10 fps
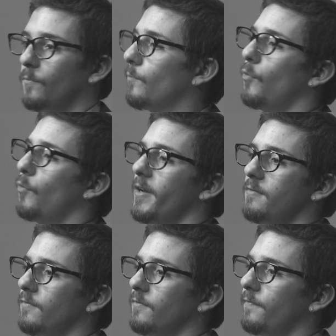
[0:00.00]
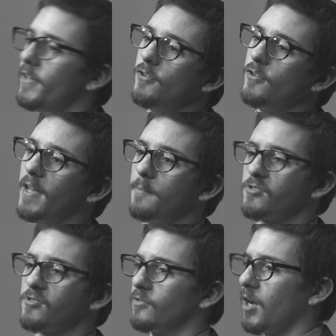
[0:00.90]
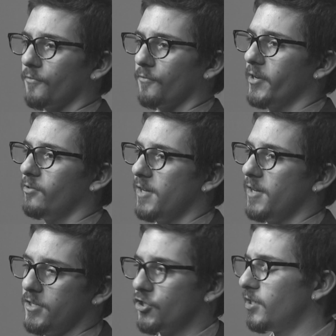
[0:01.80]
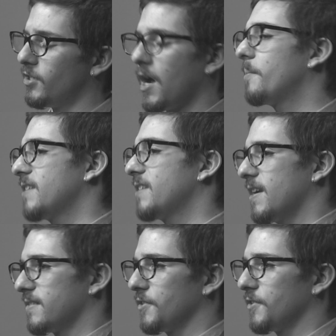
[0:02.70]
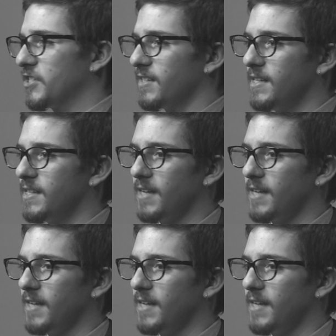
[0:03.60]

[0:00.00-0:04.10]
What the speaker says: 1. Video games are not real and should not be taken seriously,